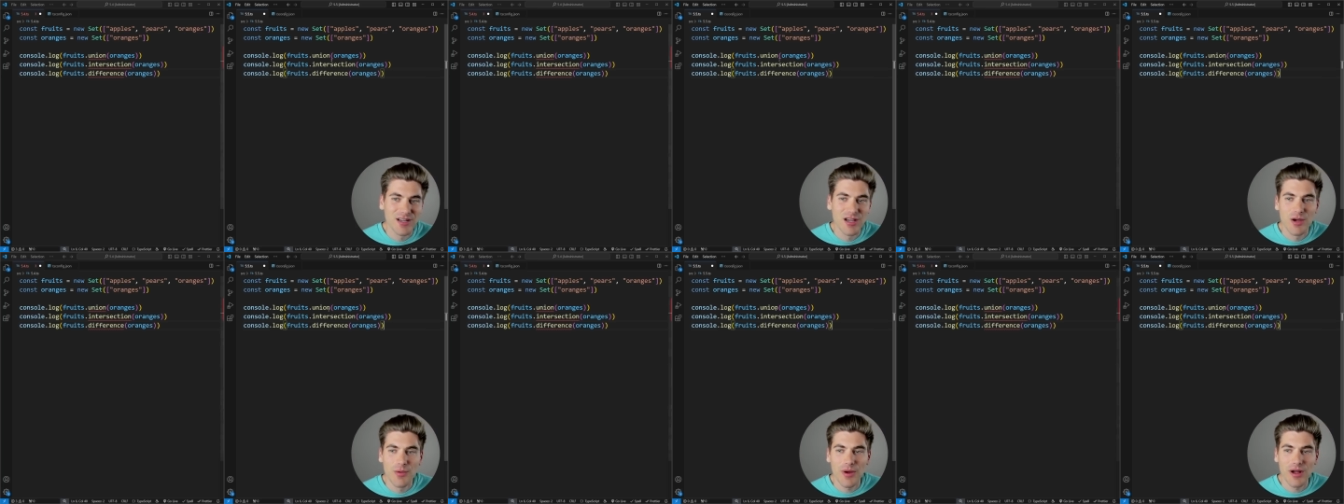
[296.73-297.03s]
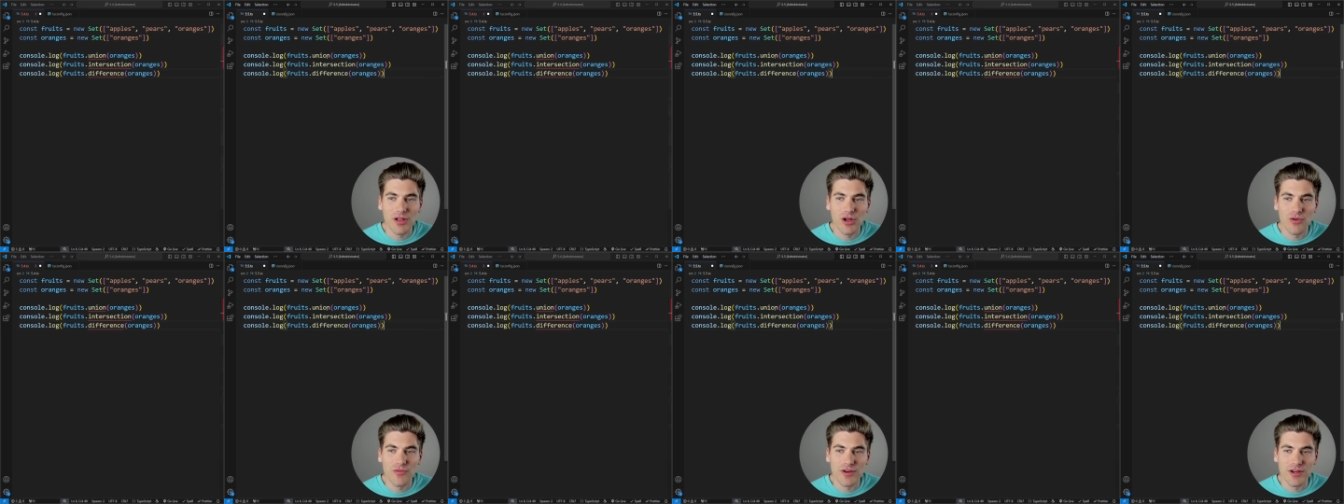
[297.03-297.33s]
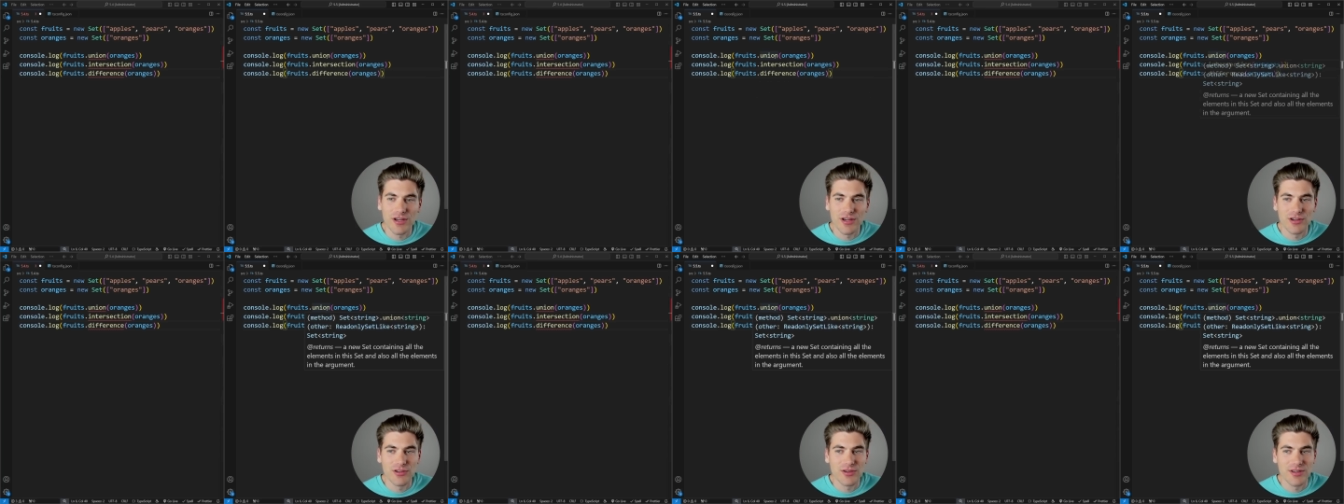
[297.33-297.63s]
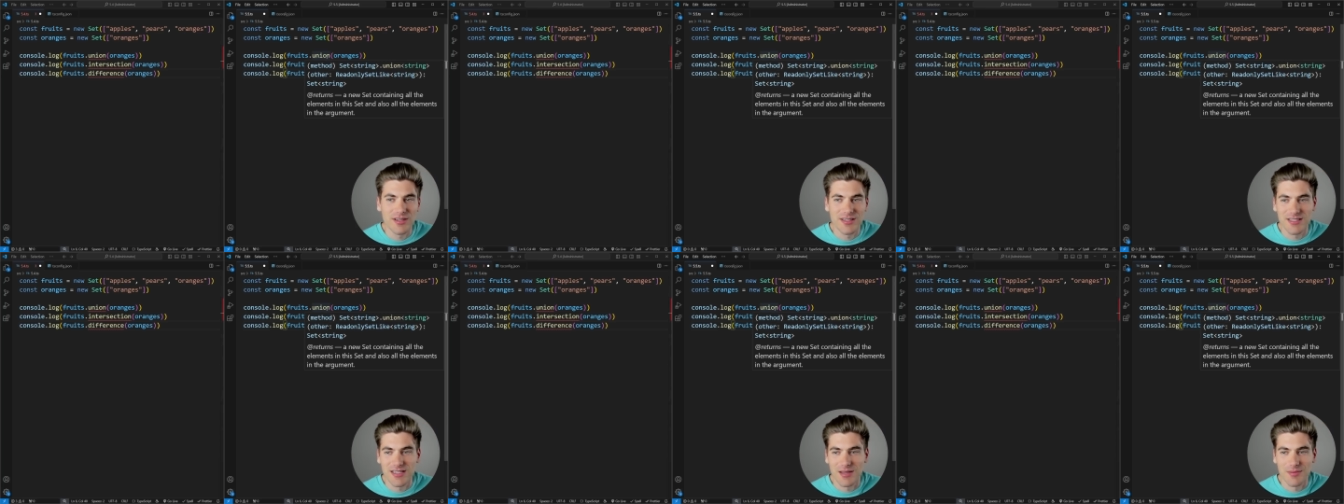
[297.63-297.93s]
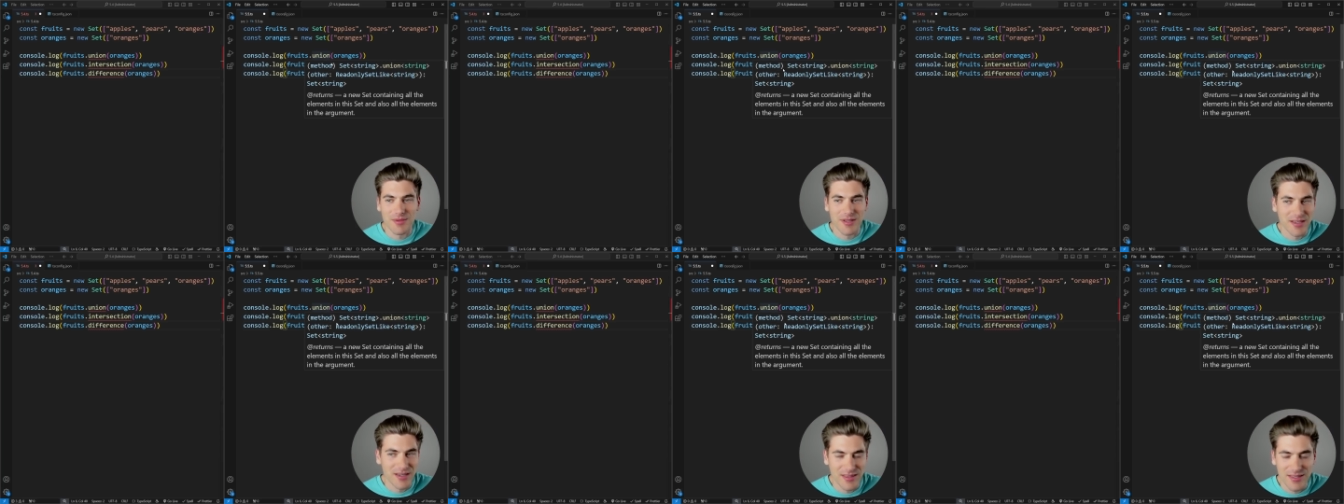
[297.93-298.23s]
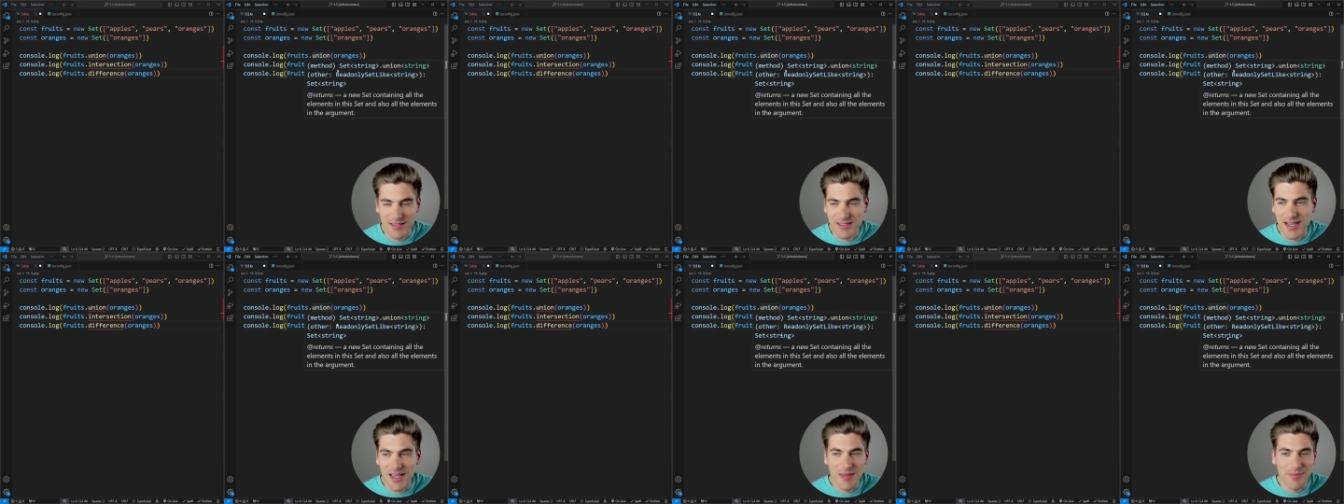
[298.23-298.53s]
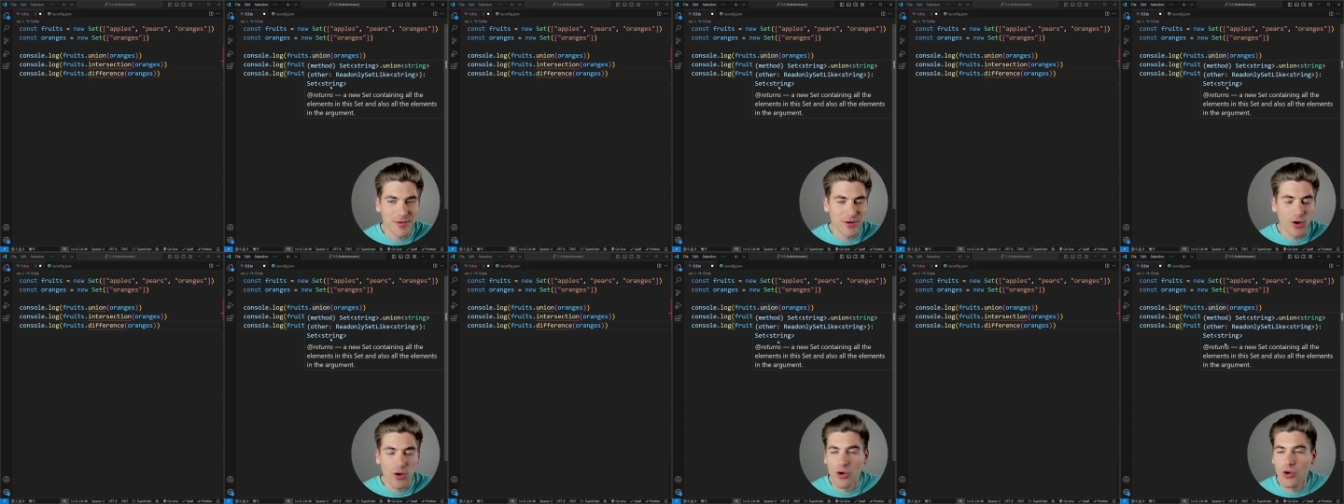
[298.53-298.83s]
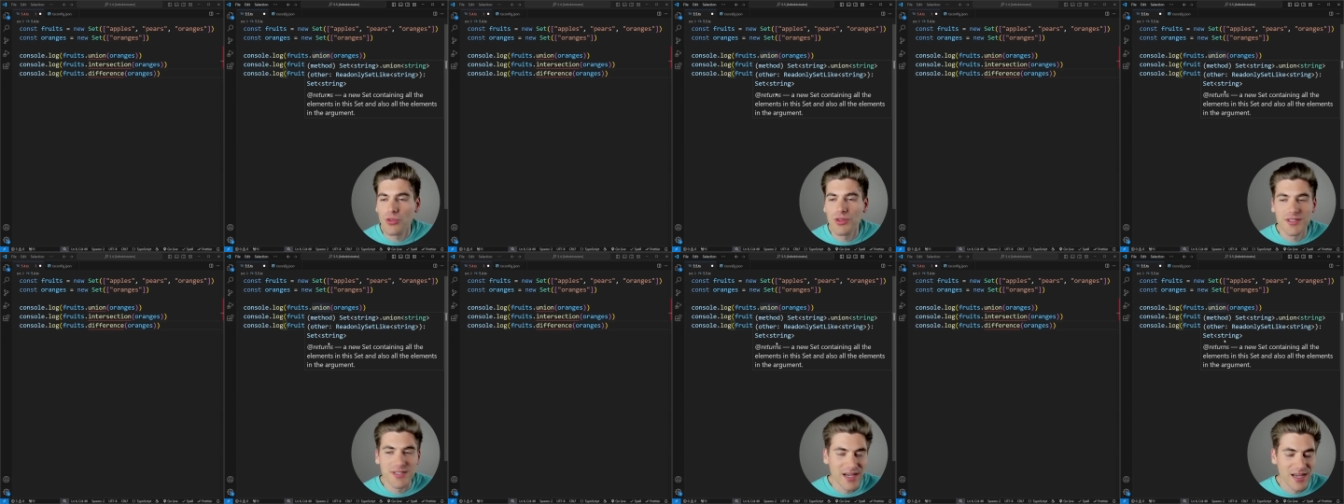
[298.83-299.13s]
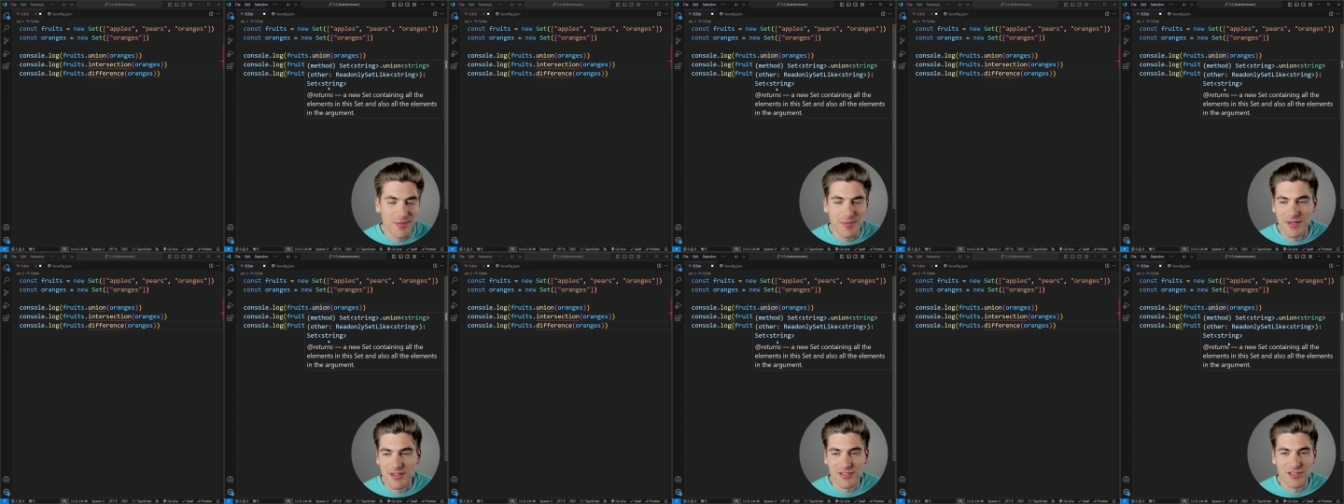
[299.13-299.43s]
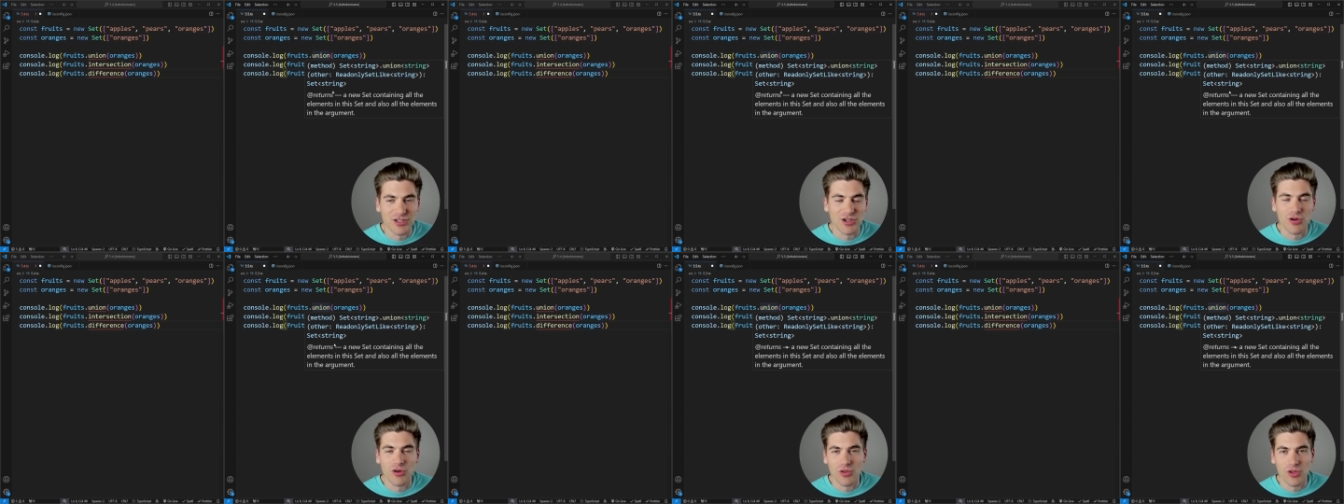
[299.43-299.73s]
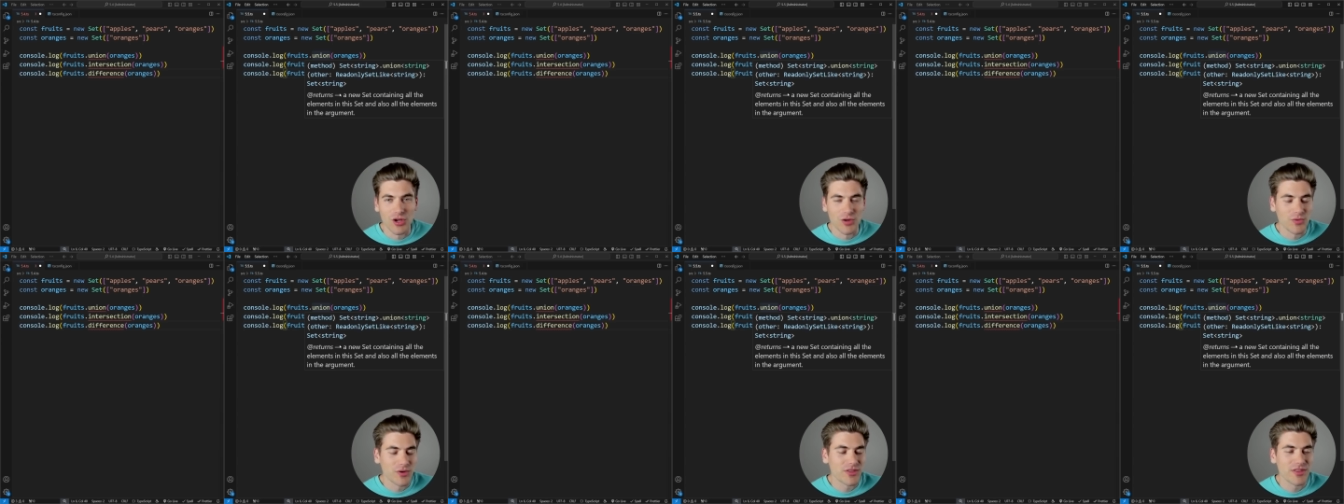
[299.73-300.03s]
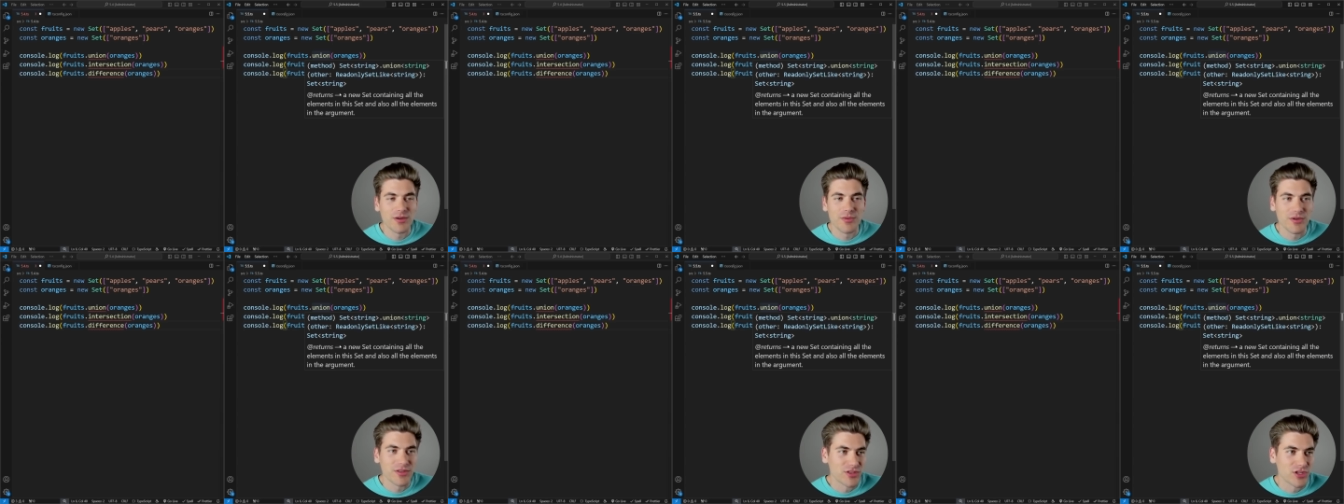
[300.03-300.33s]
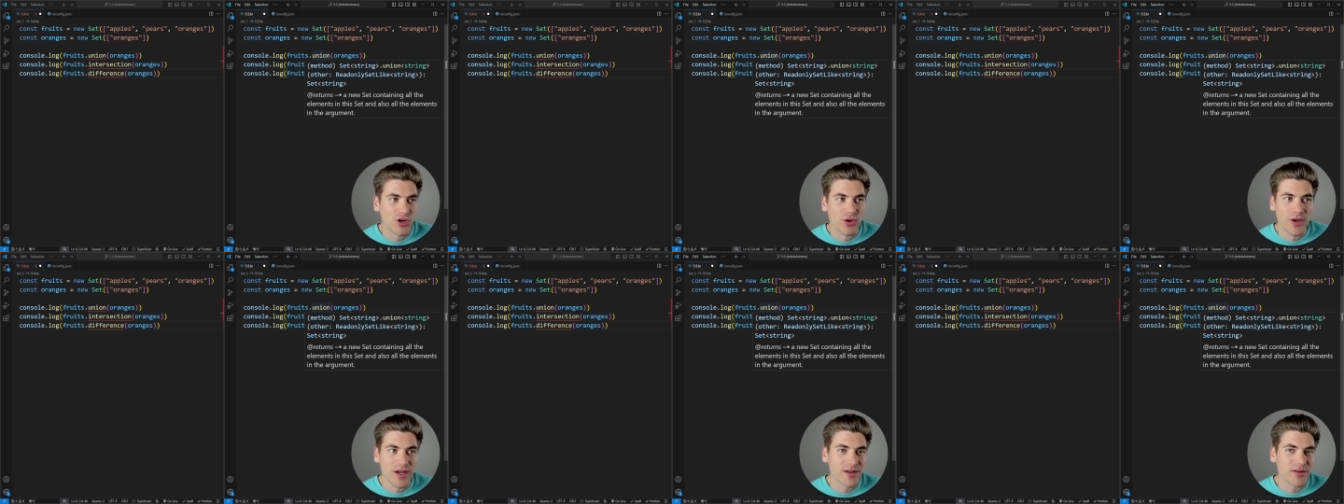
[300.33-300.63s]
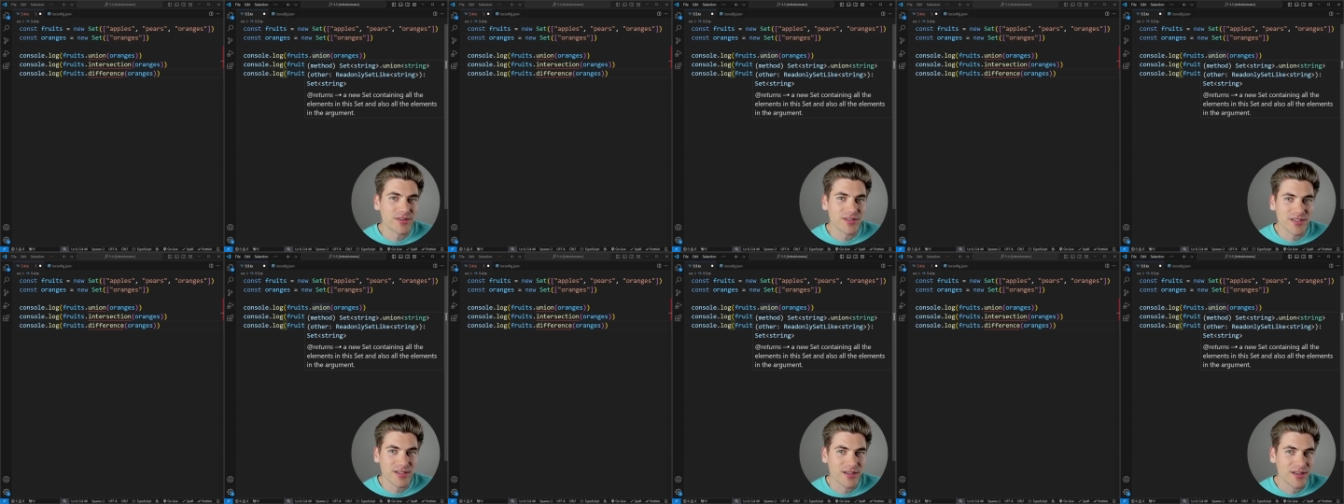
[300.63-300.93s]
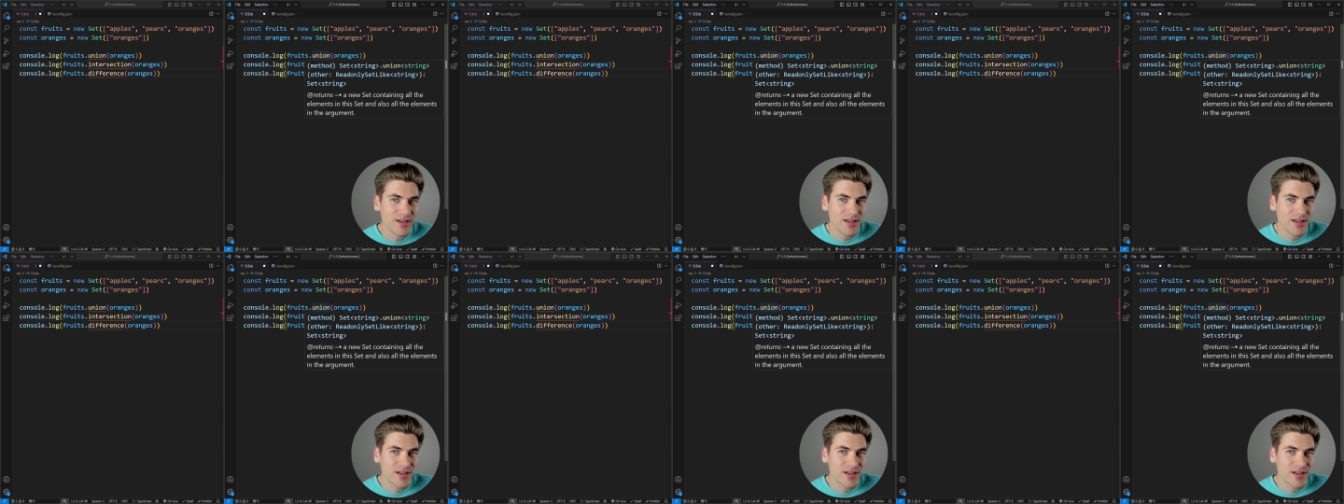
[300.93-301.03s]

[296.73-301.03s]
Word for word: while over here you can see I'm getting the type and all the typings to go along with it with no errors.